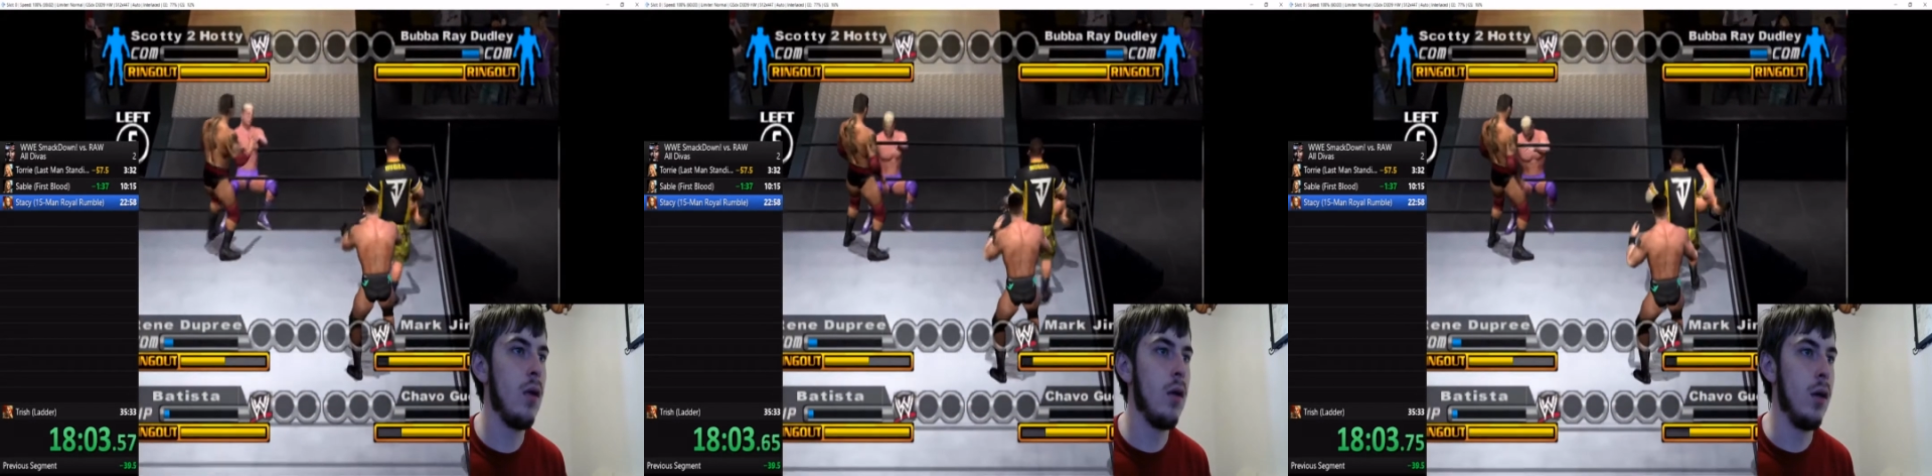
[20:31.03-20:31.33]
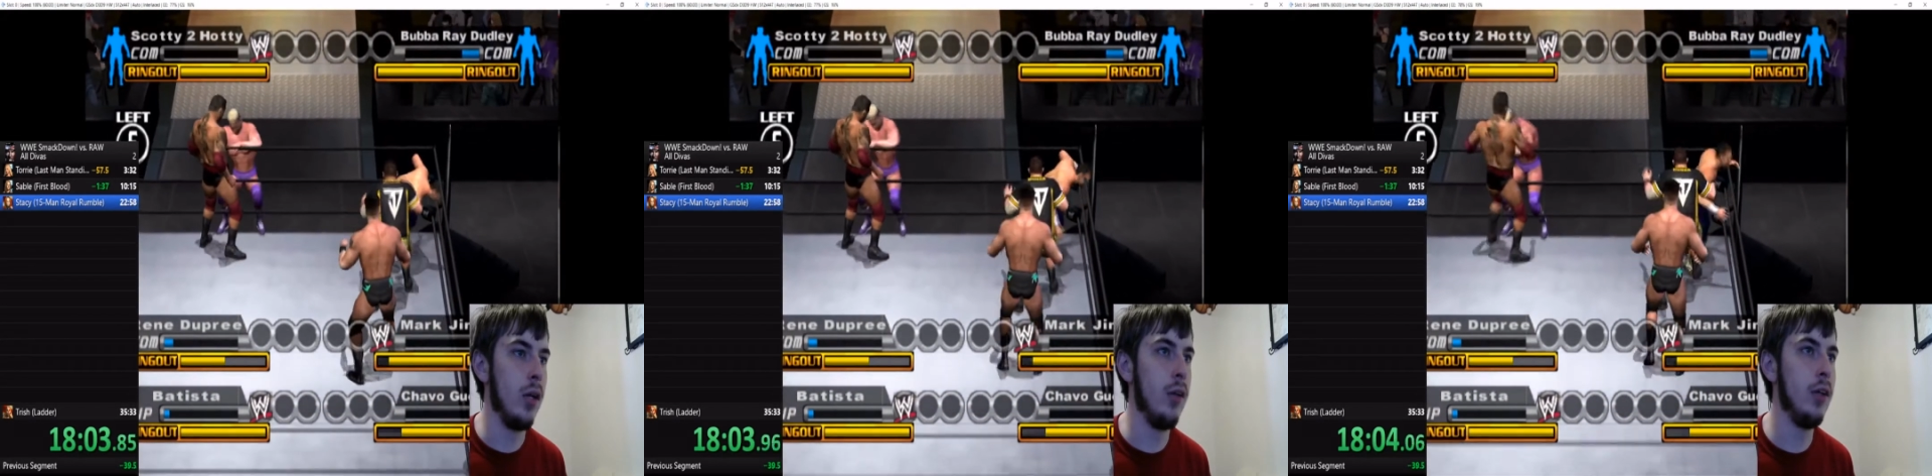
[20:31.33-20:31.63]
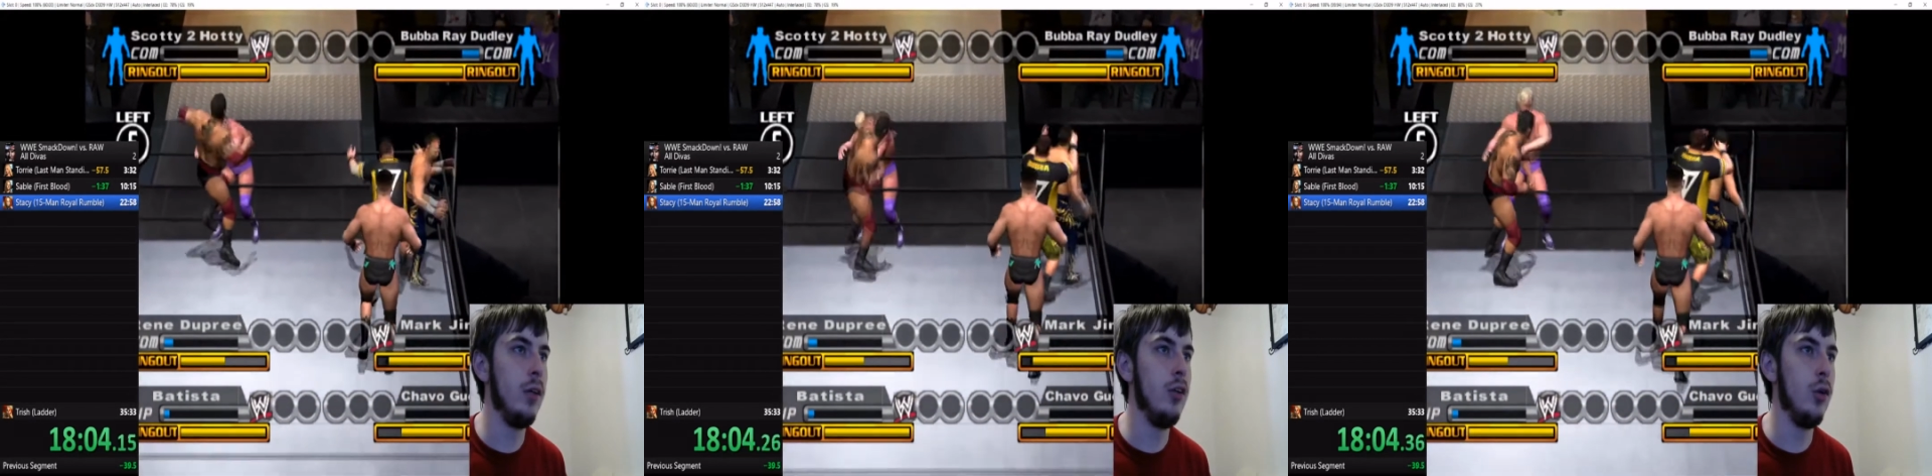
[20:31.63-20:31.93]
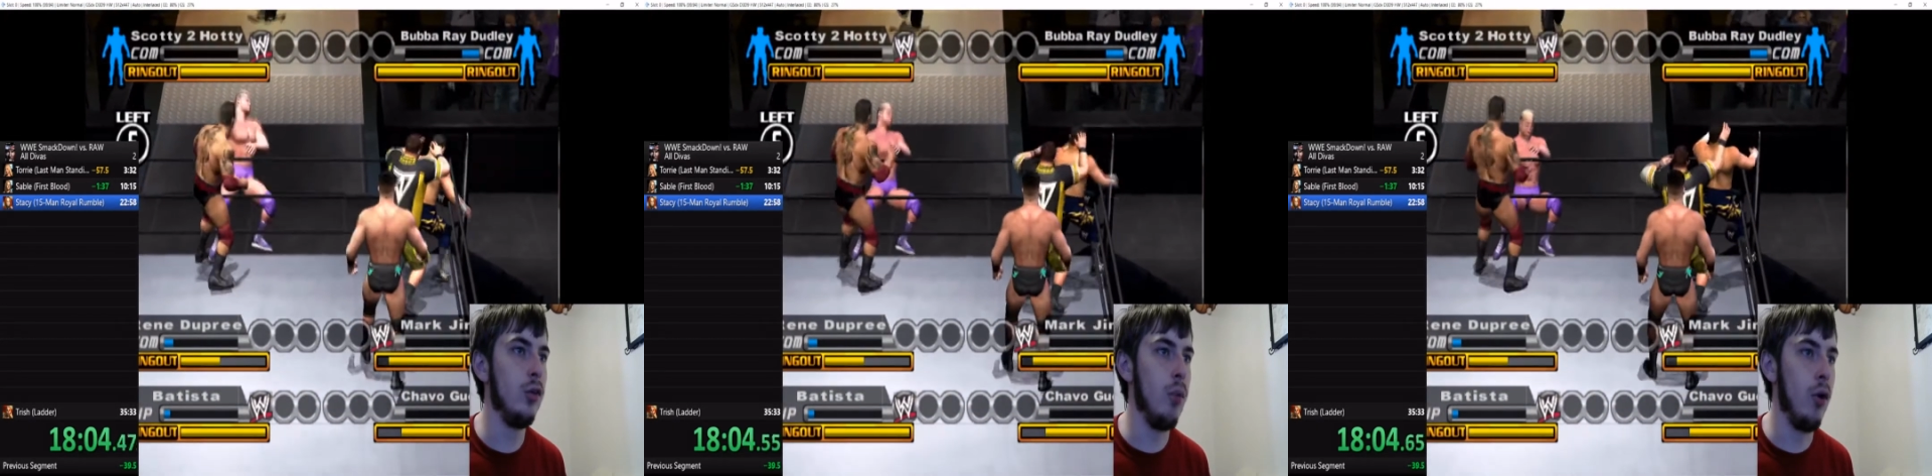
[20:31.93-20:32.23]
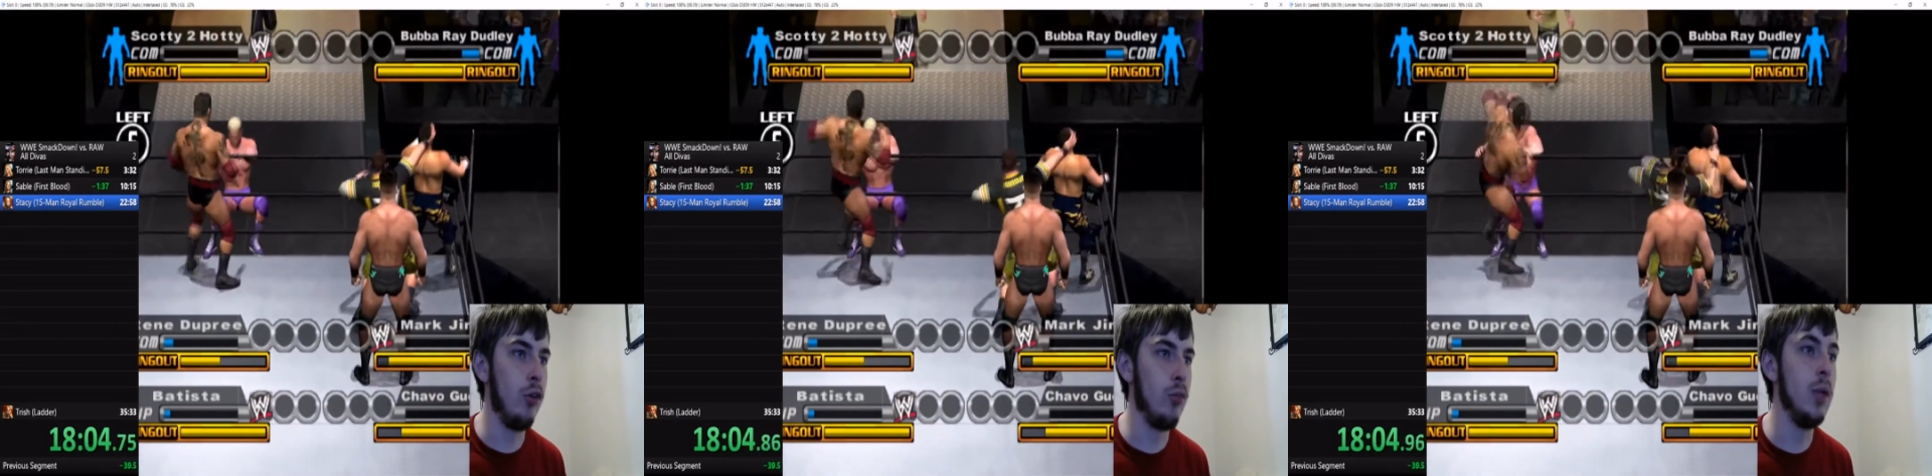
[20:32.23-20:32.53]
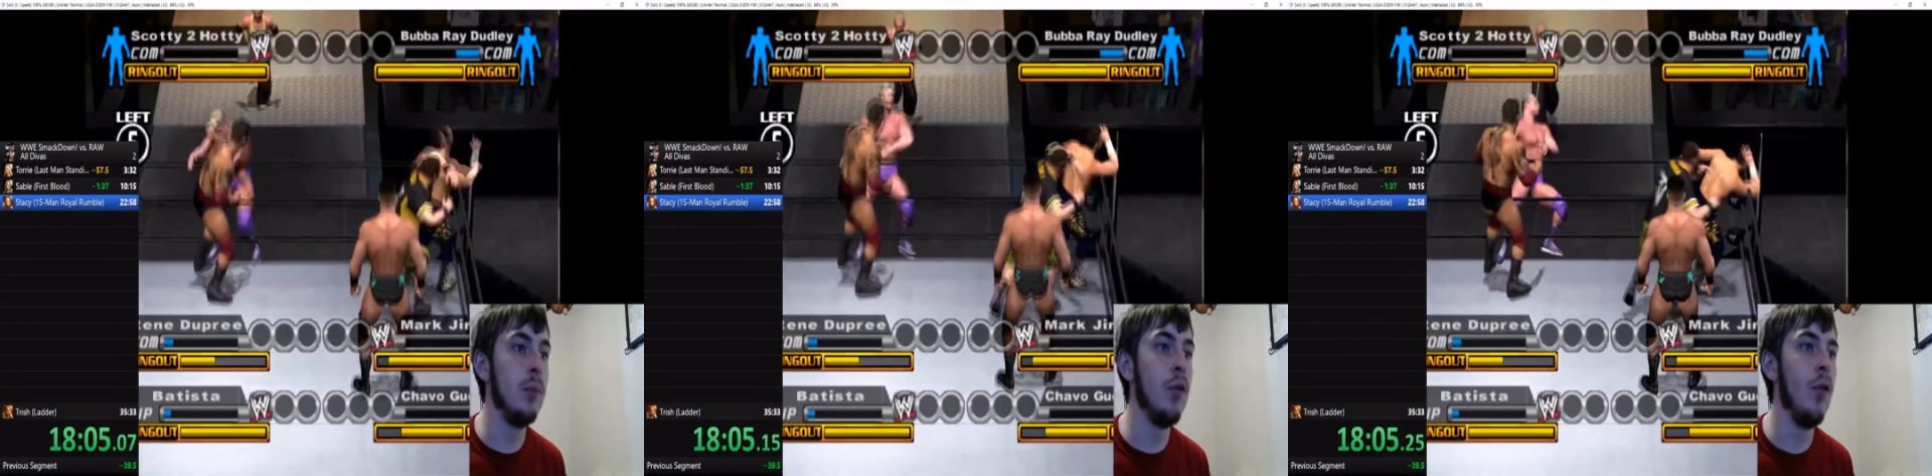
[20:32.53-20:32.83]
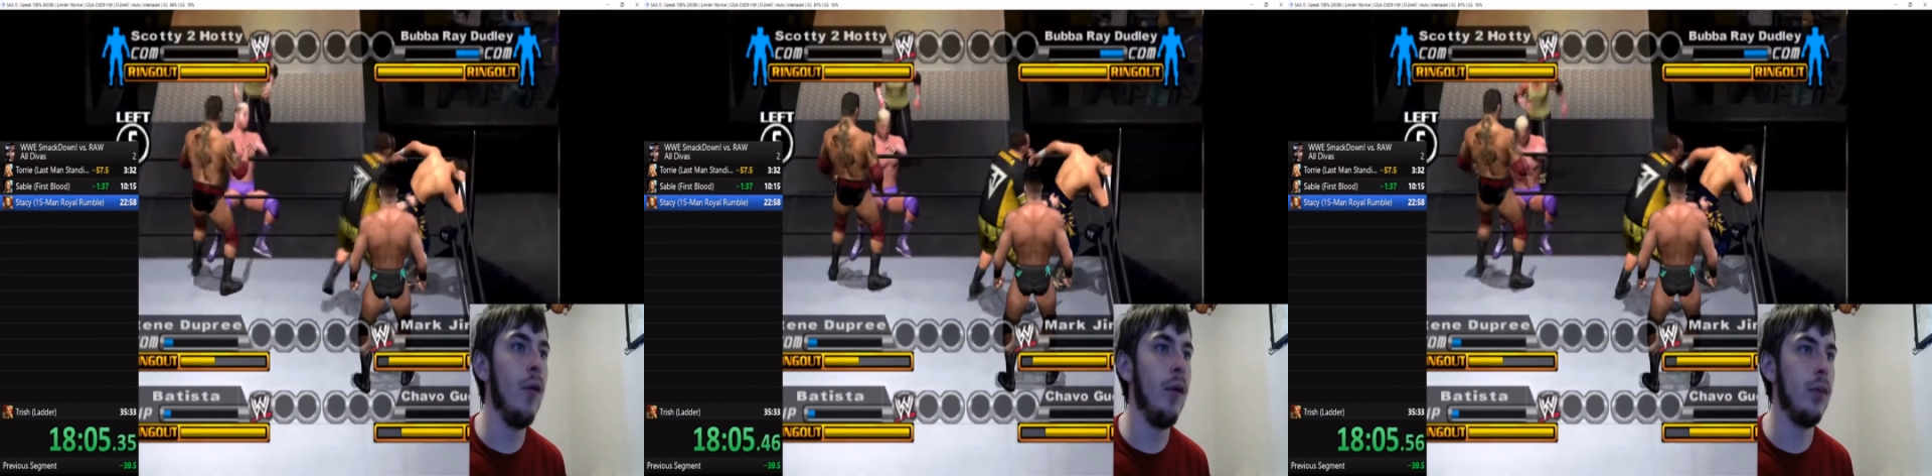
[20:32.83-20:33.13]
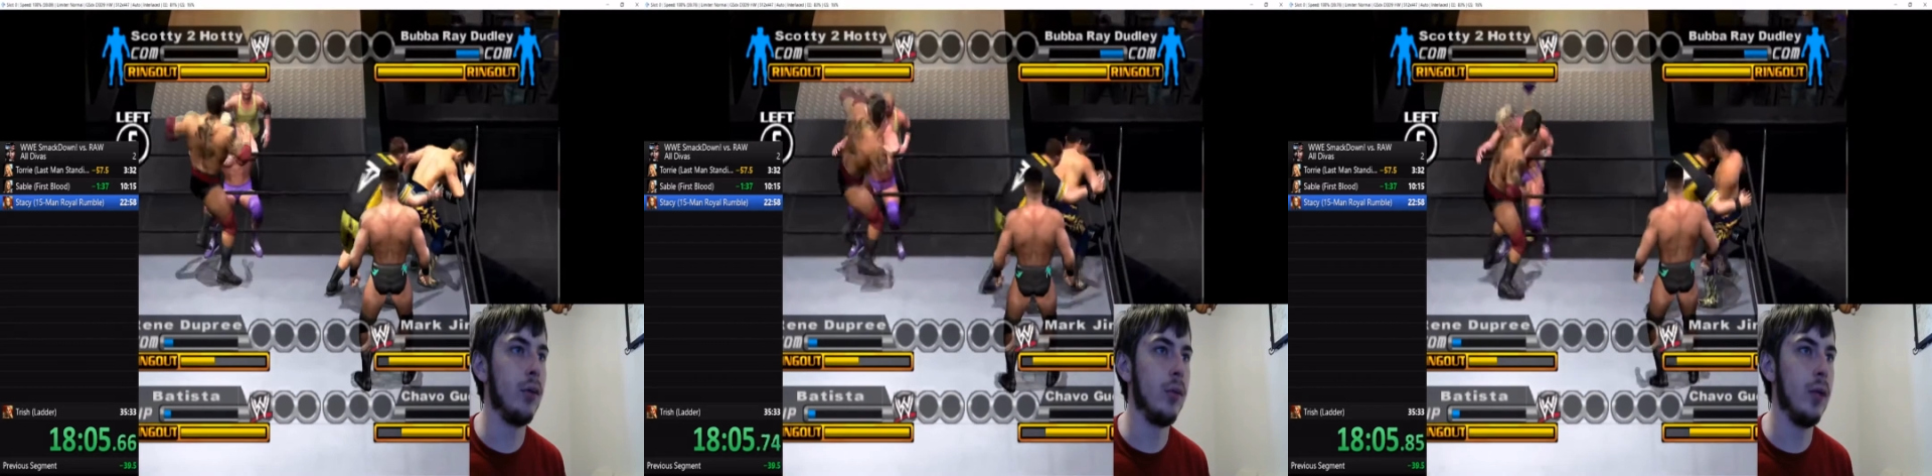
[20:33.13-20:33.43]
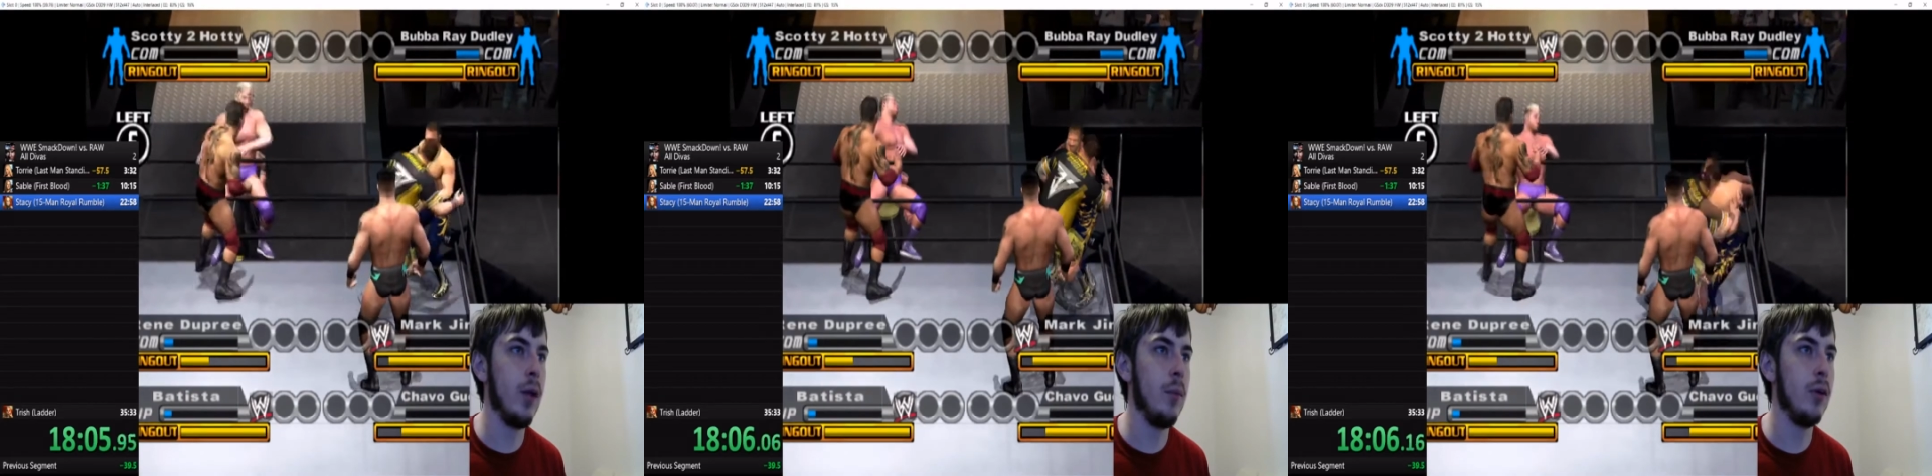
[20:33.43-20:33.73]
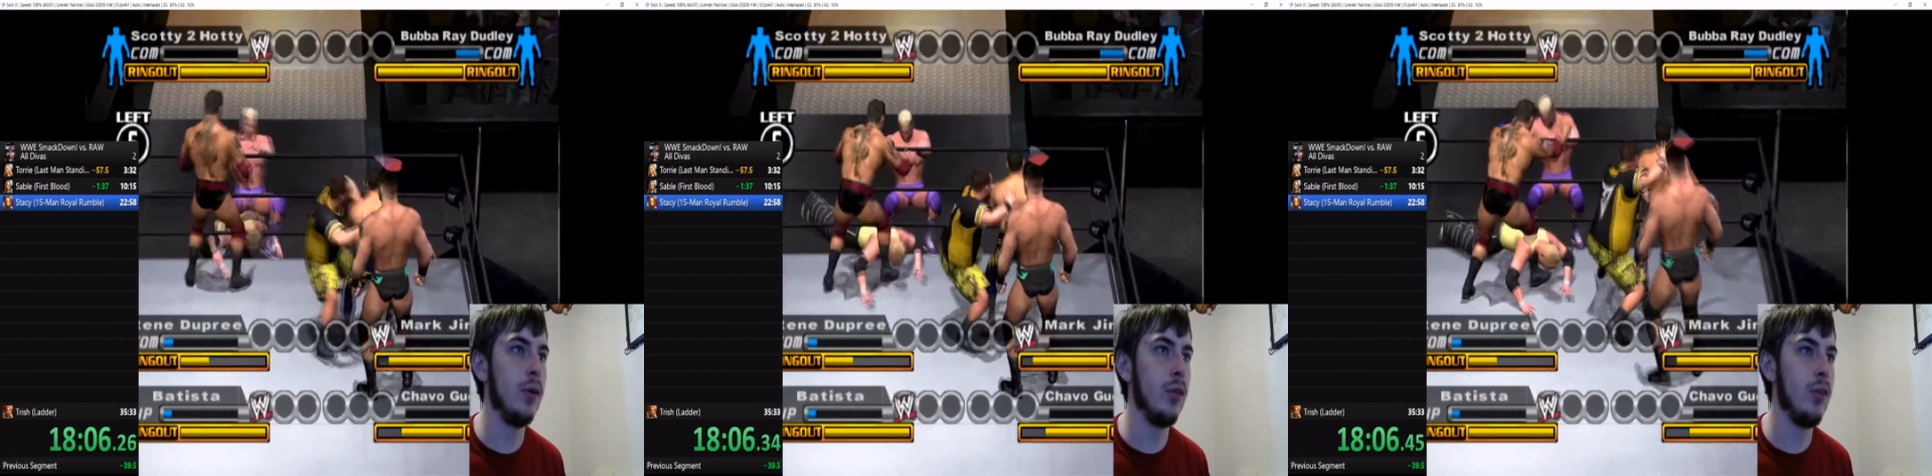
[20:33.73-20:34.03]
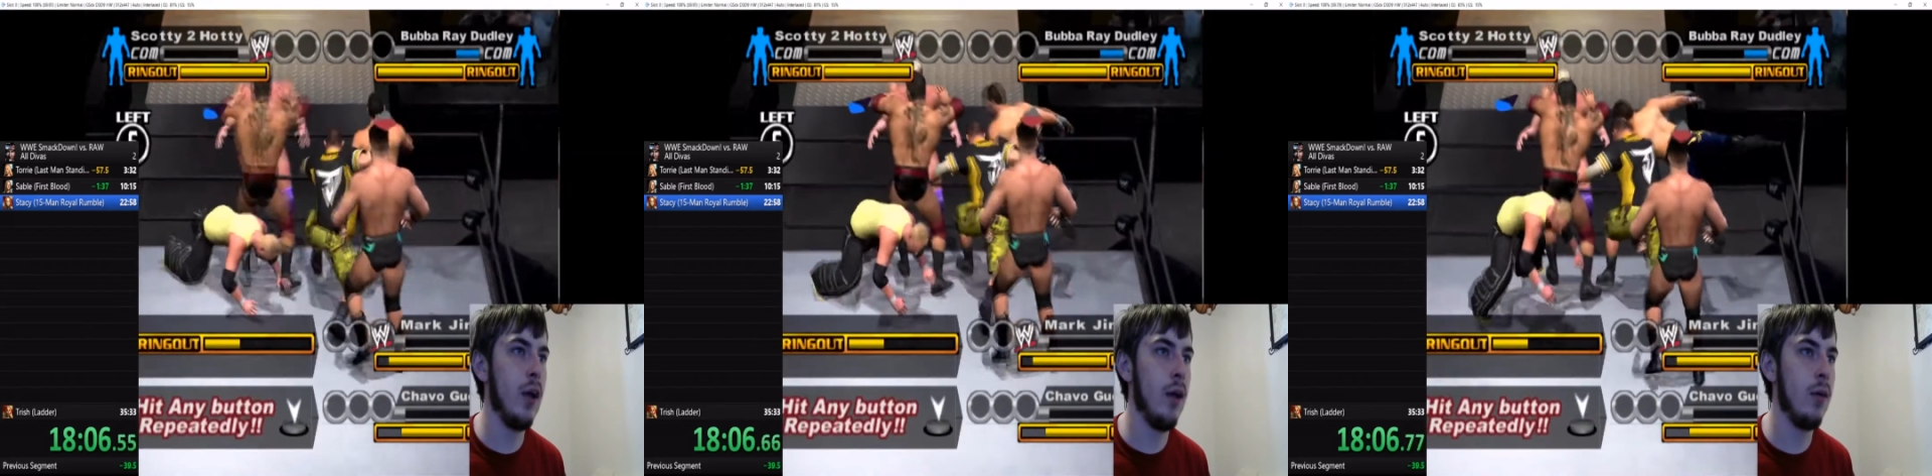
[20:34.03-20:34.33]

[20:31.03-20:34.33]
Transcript: Another thing you can do is punch people and their ring out meter goes down.